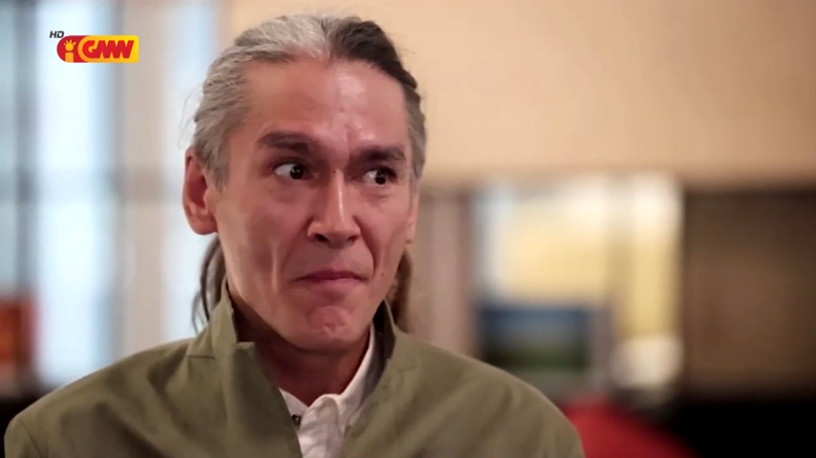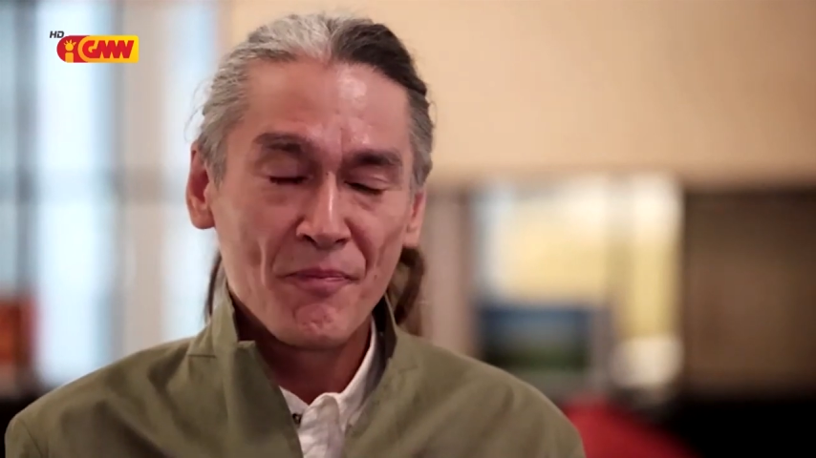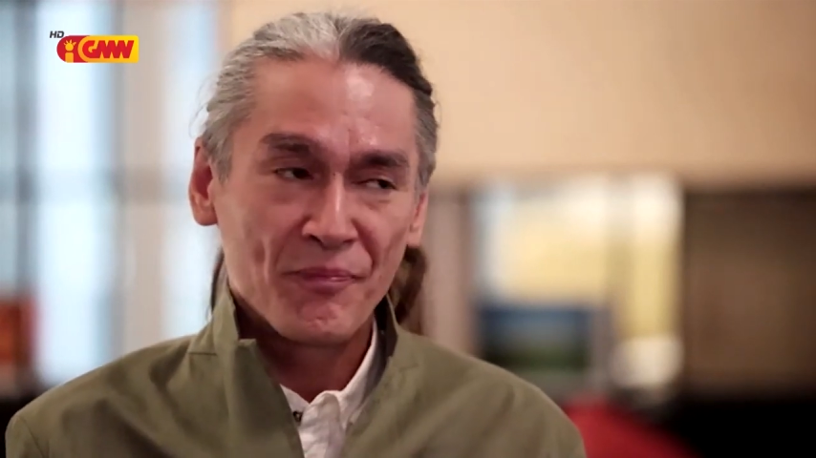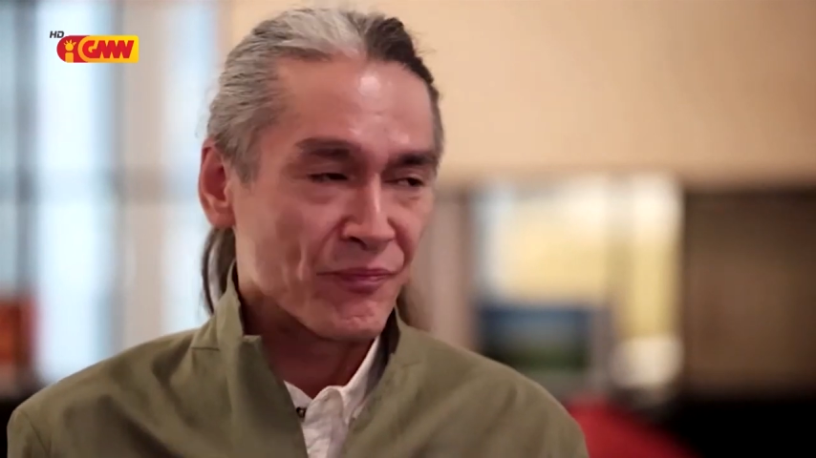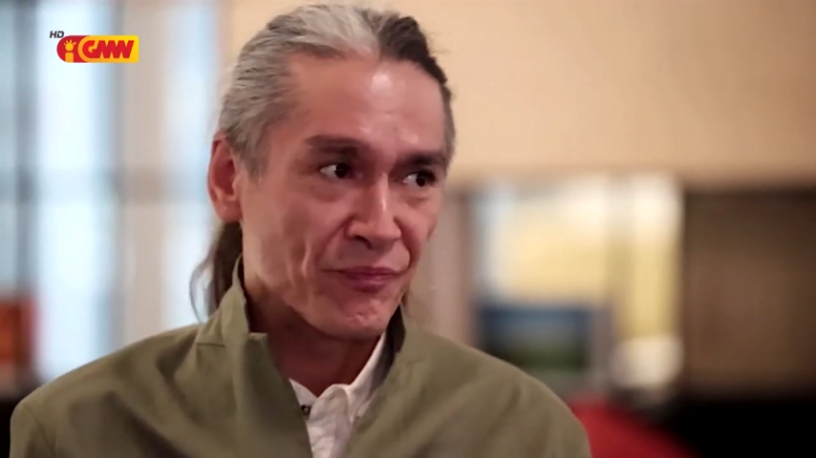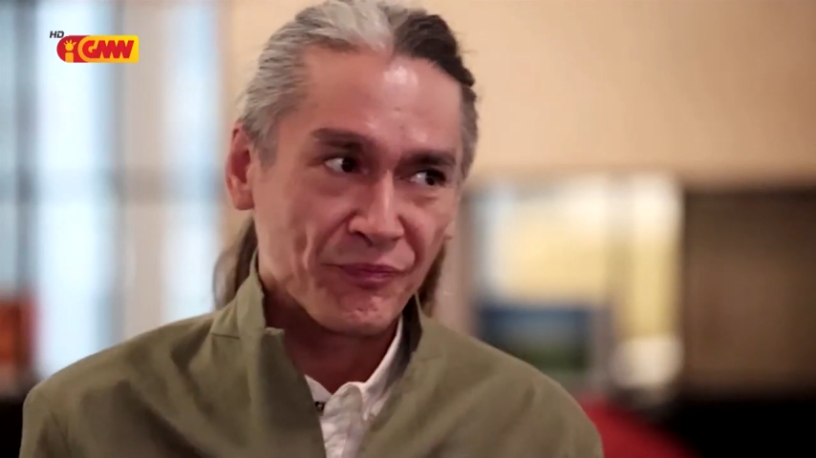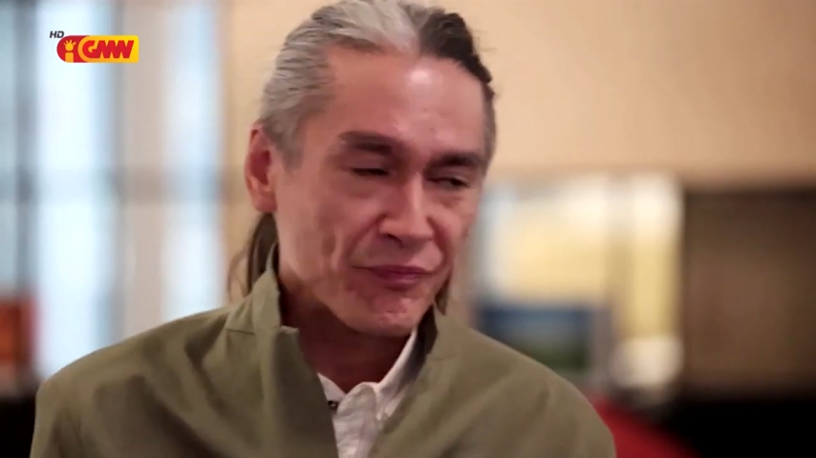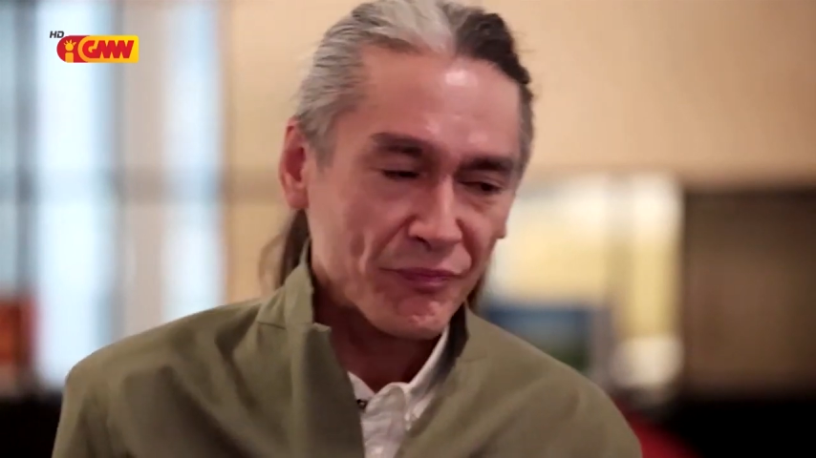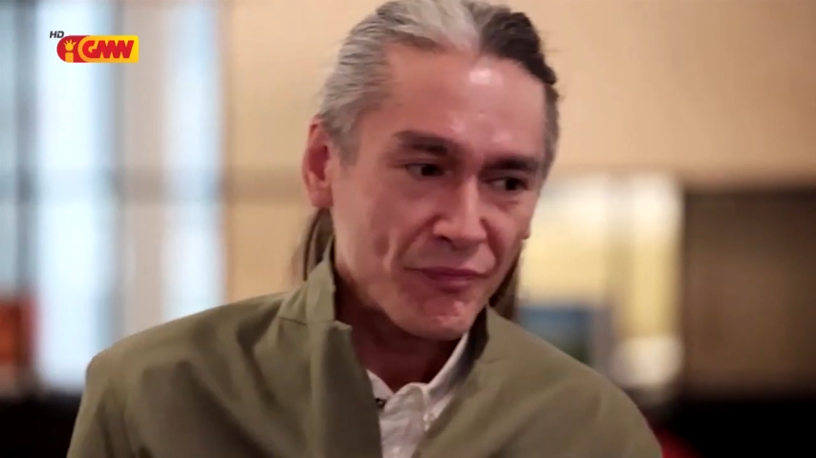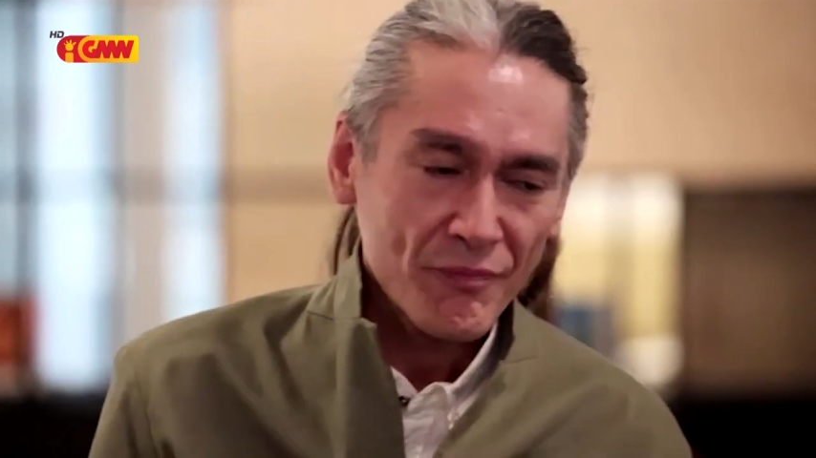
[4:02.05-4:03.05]
No,
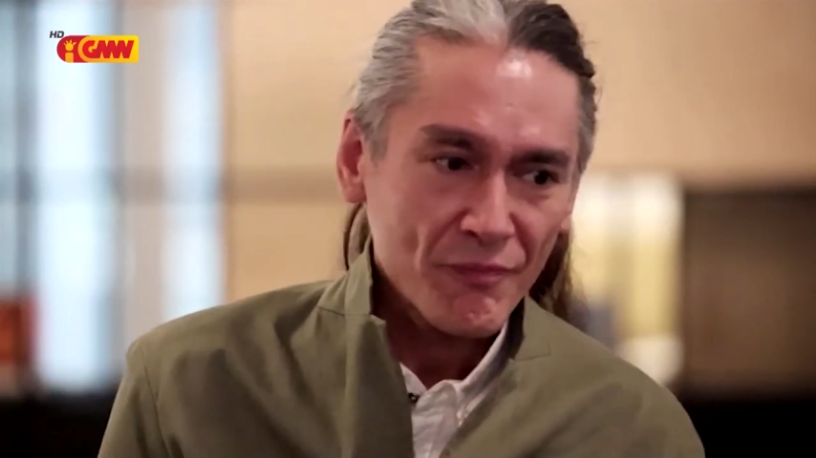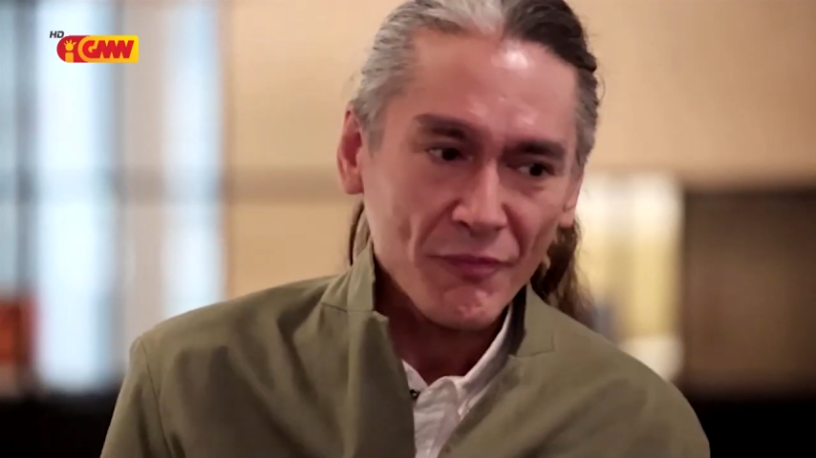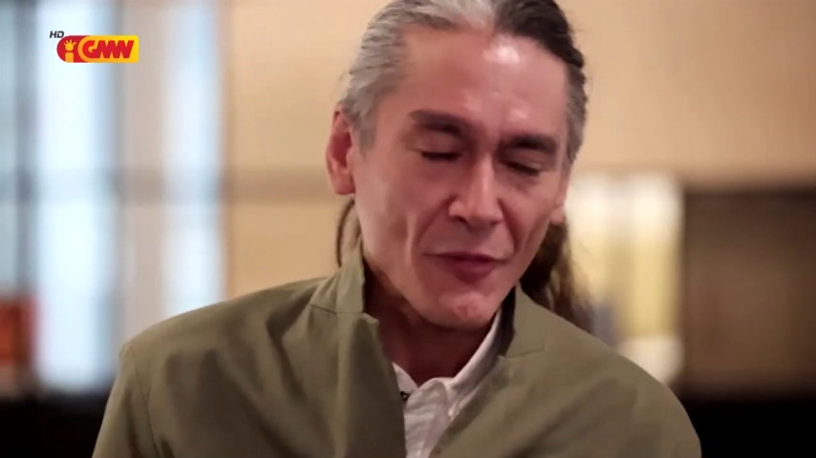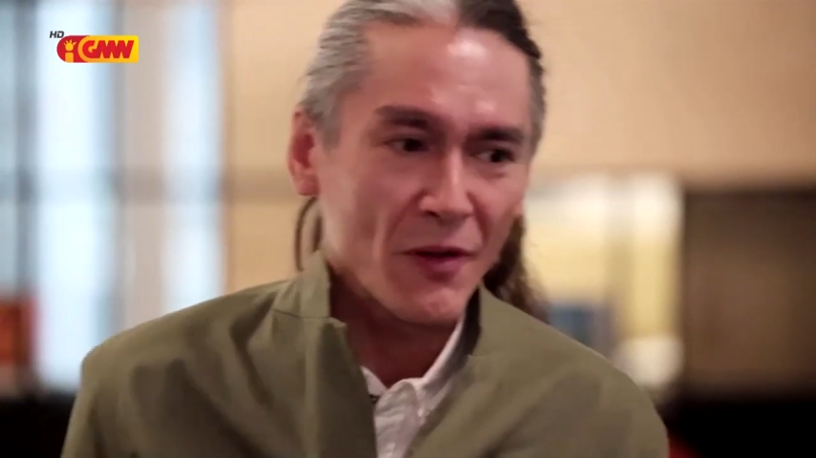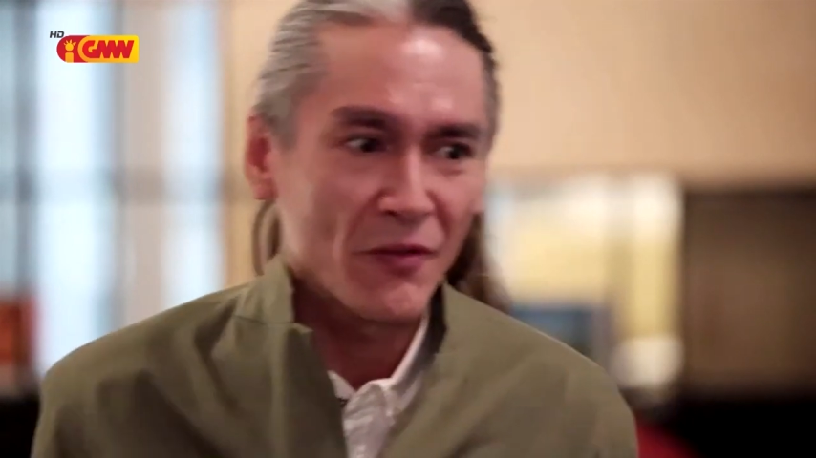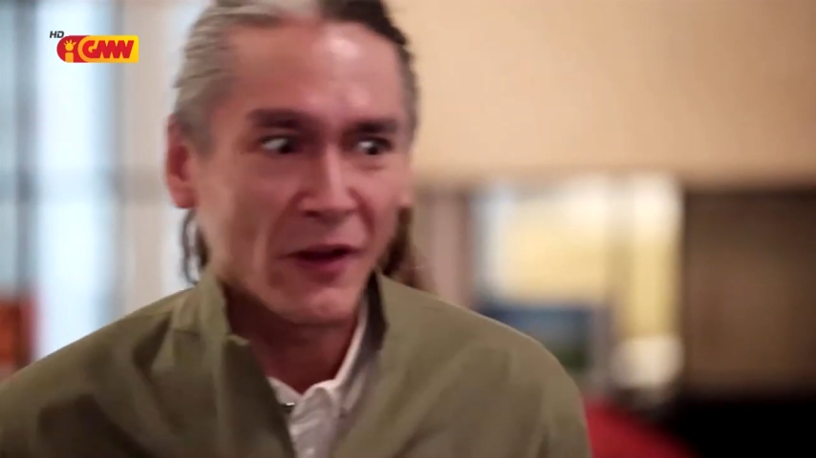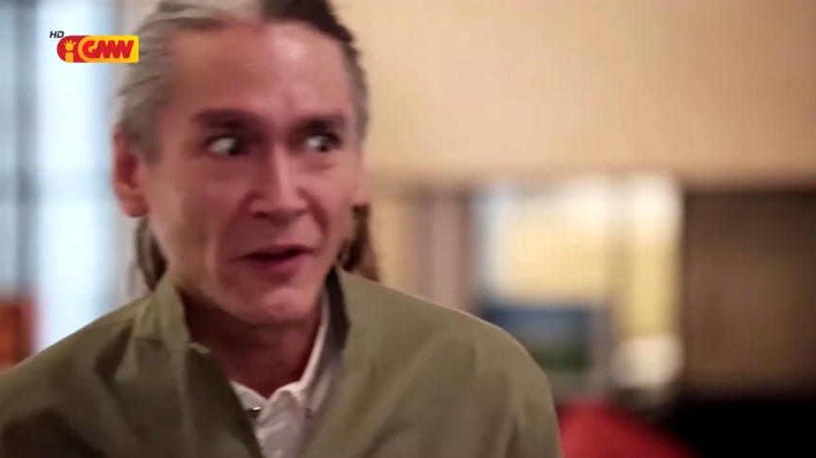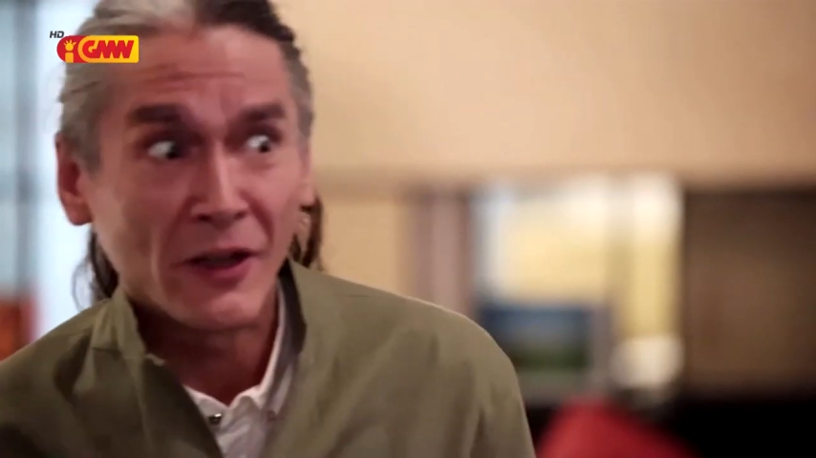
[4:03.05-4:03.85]
they